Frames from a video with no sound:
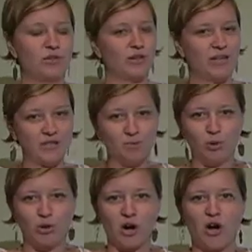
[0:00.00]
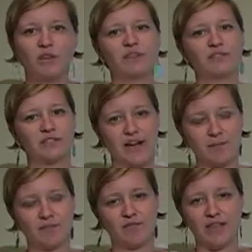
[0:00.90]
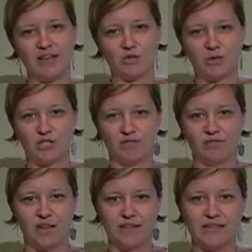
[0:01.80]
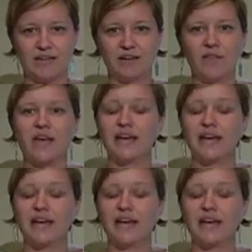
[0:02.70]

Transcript: You can explore all different types of things once you've logged in.